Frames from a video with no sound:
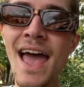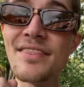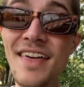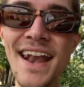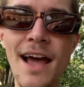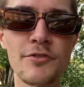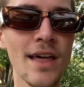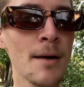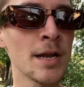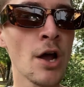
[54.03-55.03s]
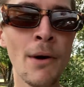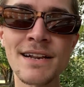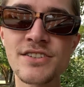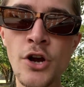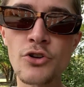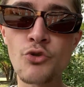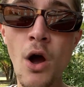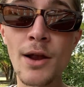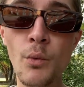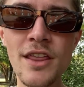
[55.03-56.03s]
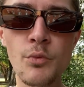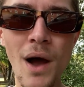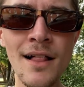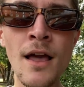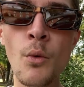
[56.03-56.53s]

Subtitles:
And then after that, I'm gonna go ahead and start drawing with, well,